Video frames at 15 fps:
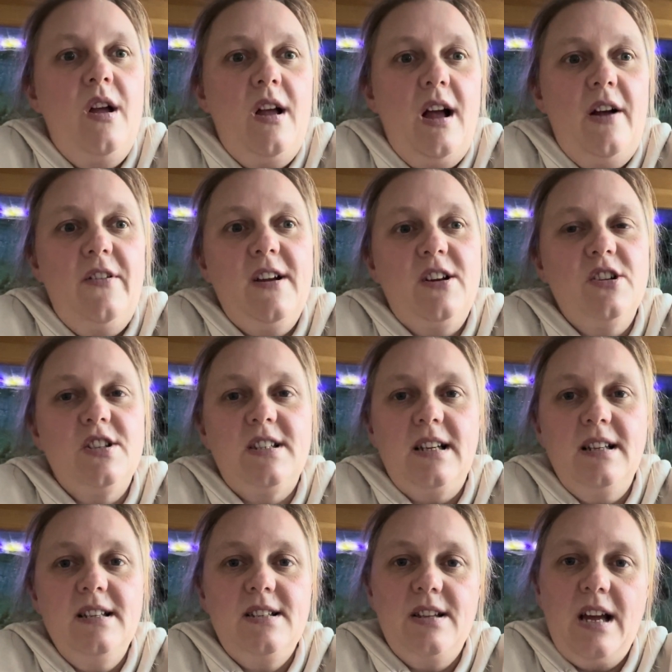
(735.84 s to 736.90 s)
I think because
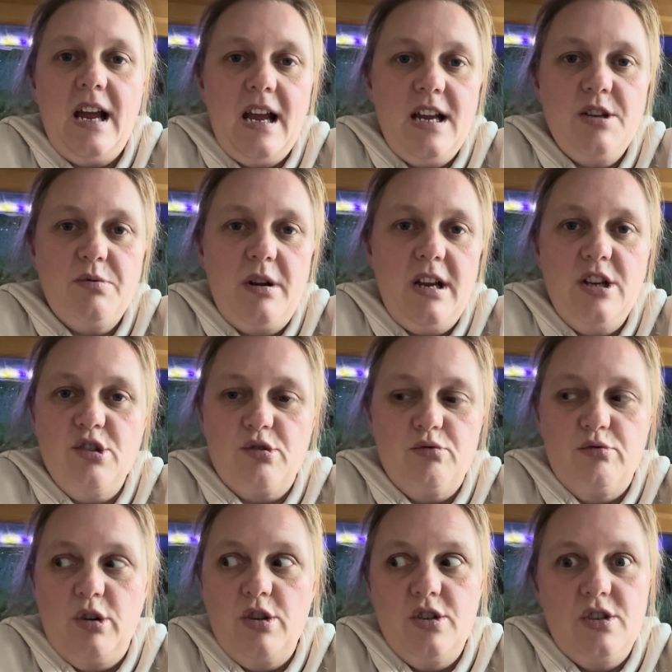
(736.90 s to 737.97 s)
Stanley's at the age where he just
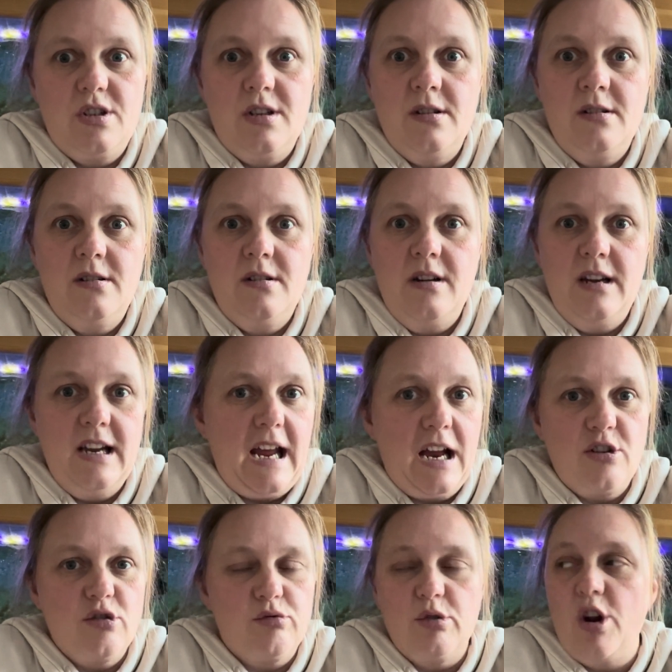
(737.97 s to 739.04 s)
runs and he can
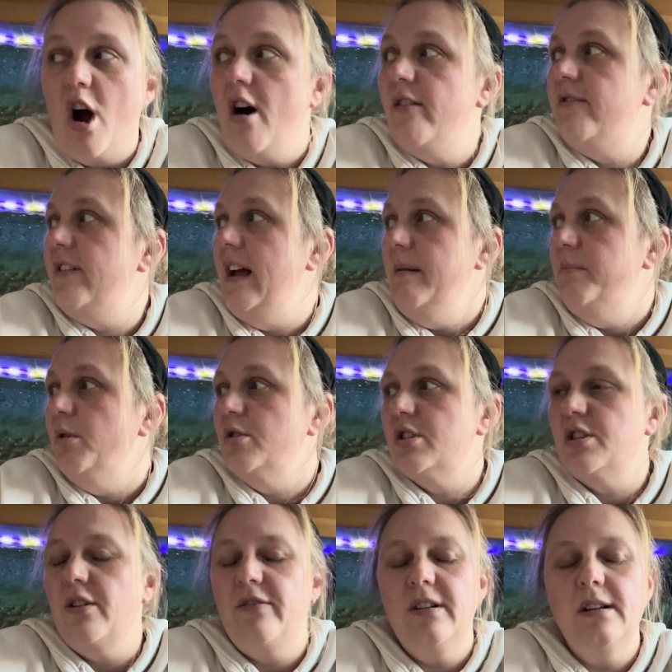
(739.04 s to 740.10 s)
just run off, it puts us
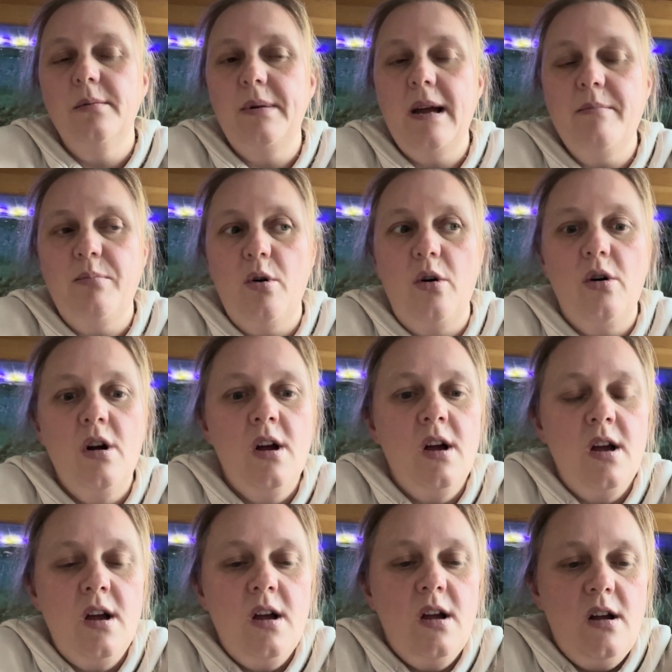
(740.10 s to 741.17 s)
off a little bit, but
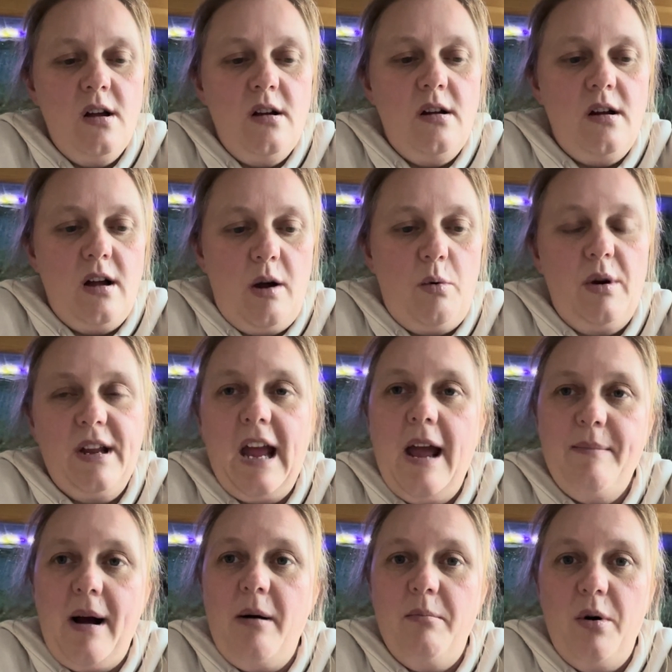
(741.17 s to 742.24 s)
I want to get
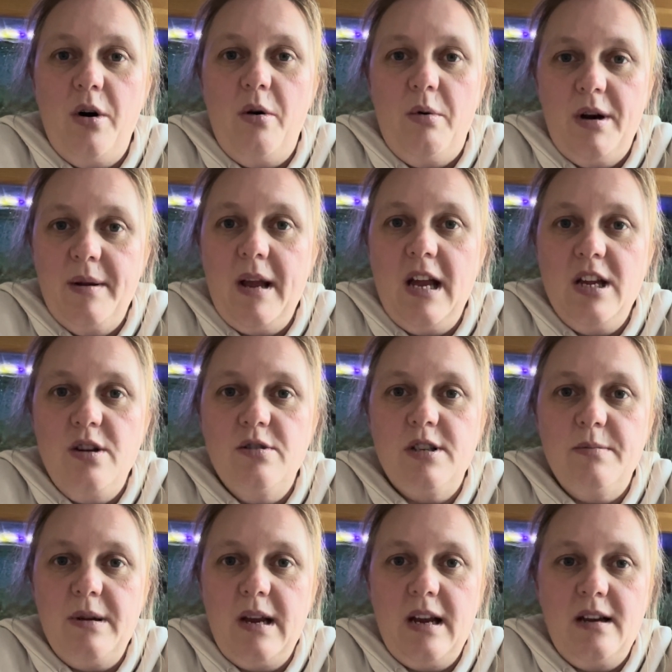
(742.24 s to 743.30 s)
him out more. I want him getting used to
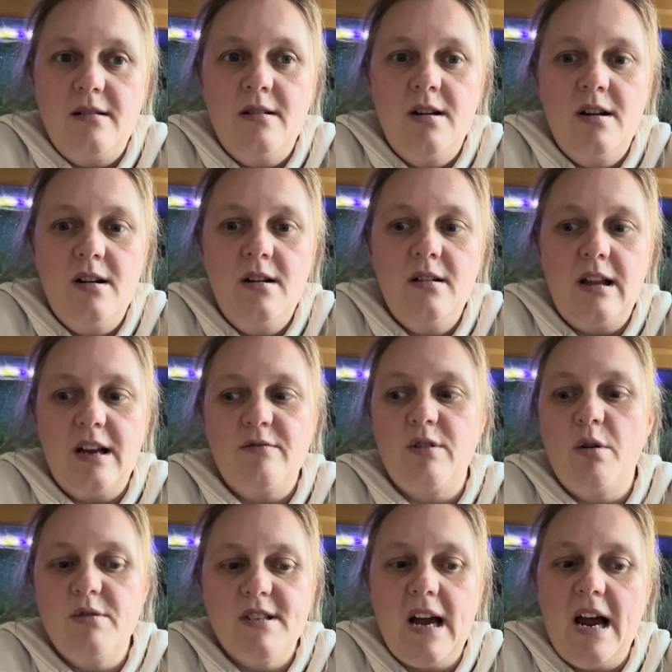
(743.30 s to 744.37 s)
being like
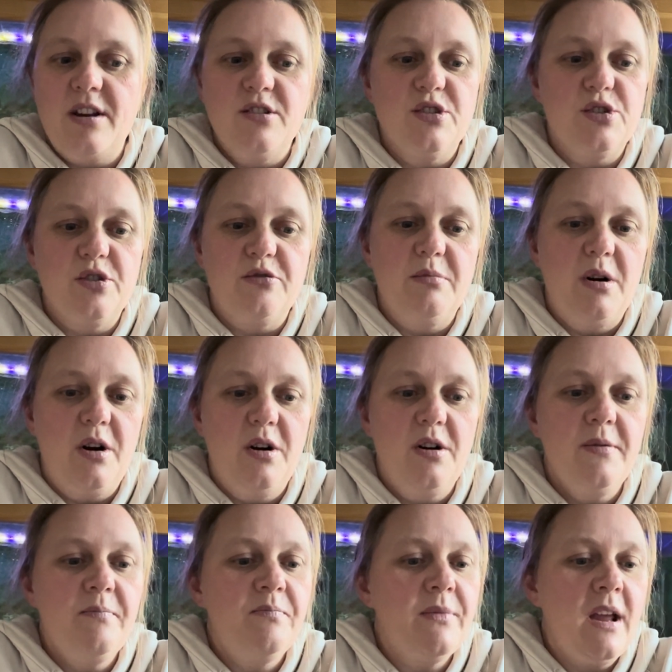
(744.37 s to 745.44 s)
roadside and stuff
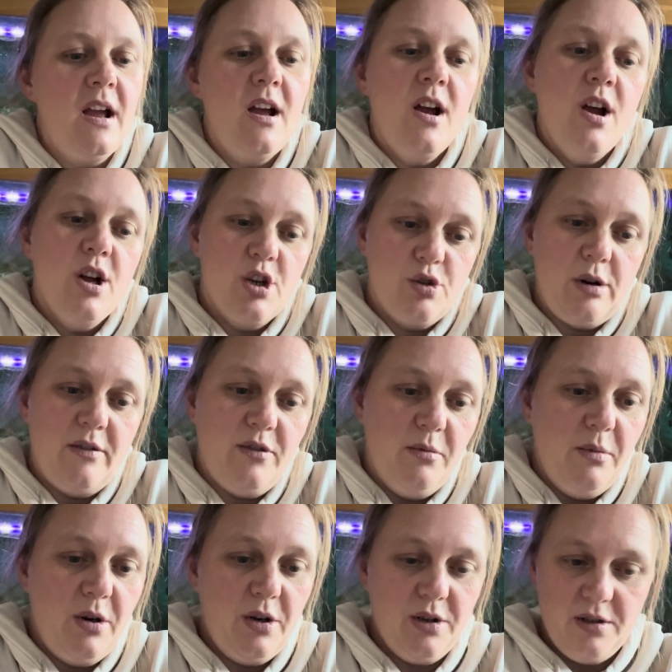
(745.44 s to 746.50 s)
more. Travel
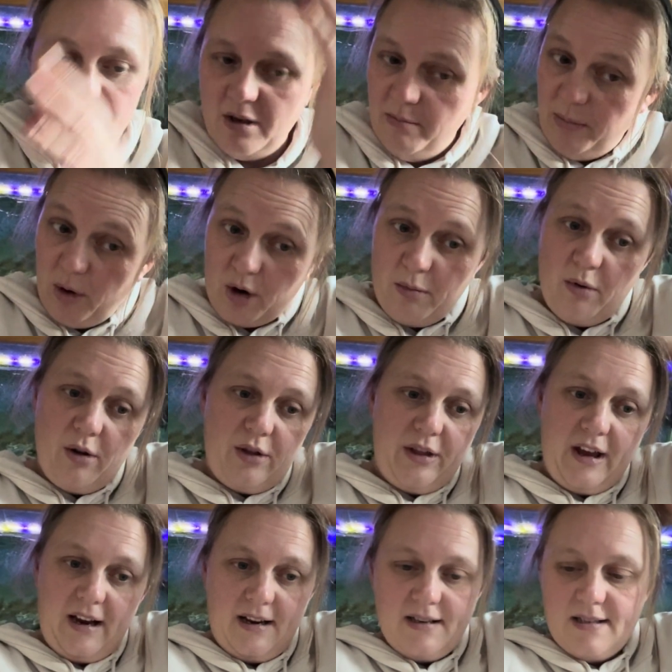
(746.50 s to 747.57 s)
more and book more
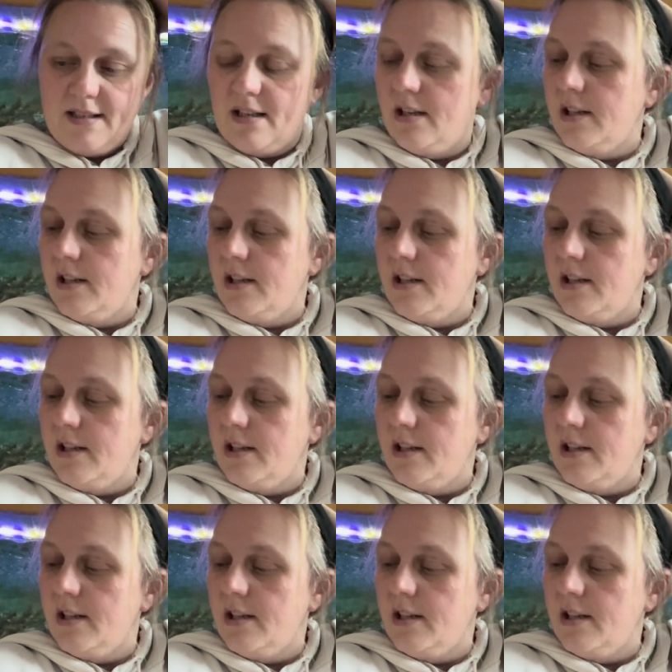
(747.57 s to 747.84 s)
things.